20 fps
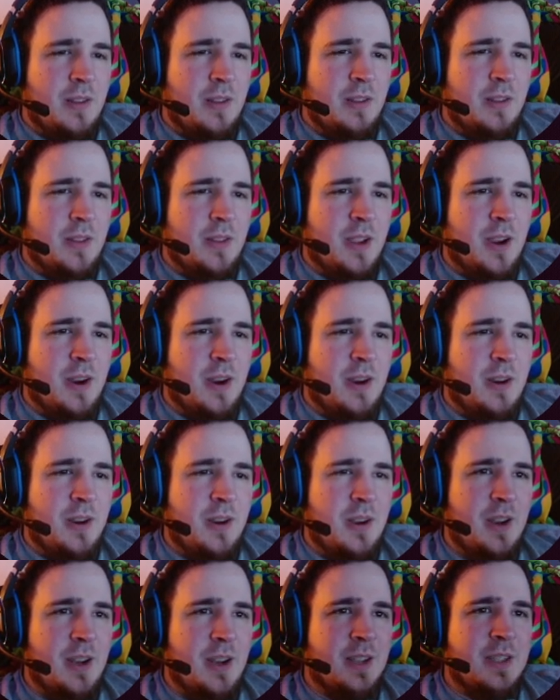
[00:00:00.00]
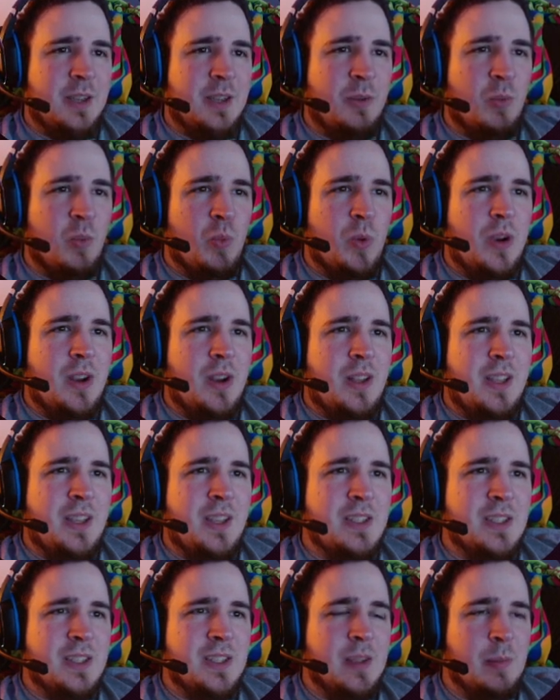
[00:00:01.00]
There, and that's like really
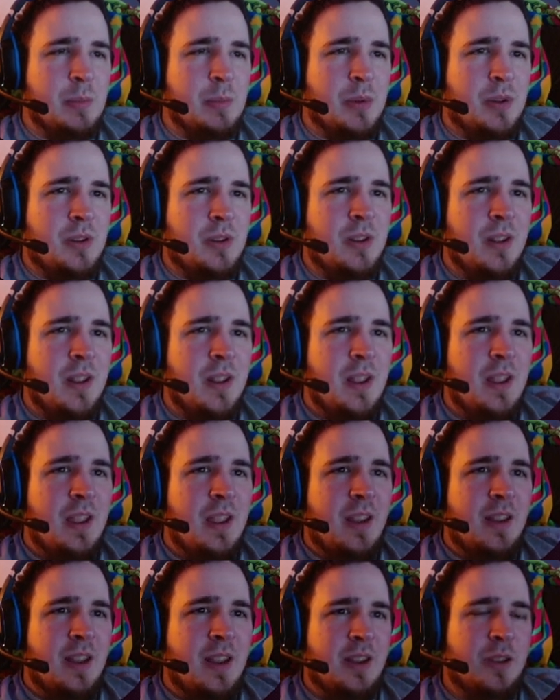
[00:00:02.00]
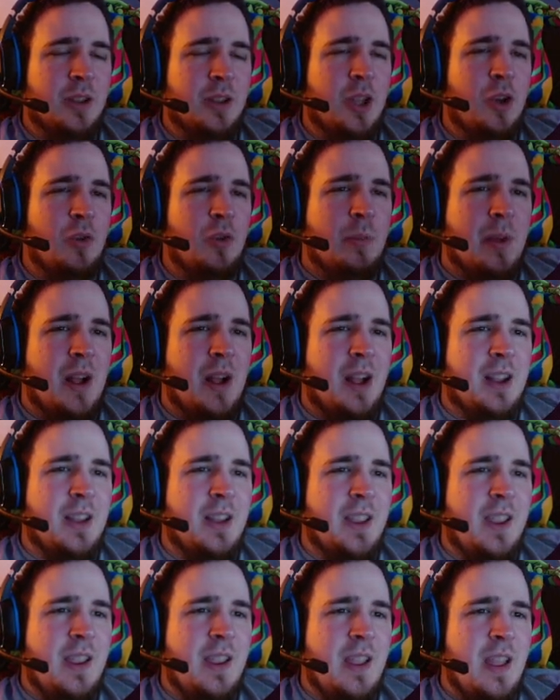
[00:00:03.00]
simple, like low
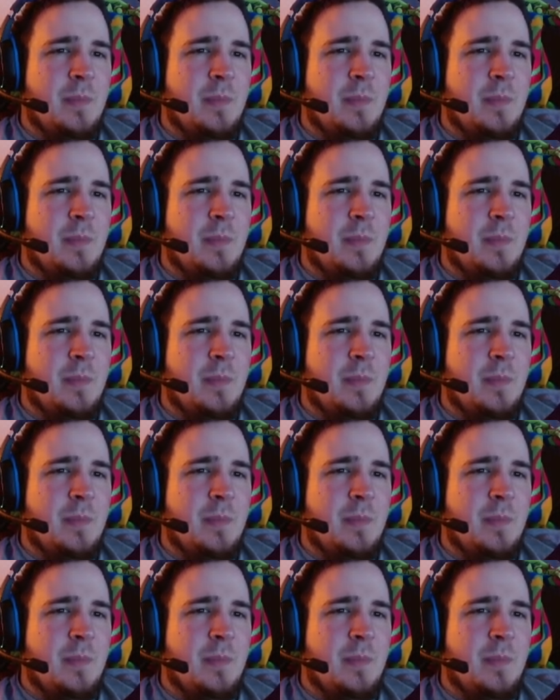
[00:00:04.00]
poly.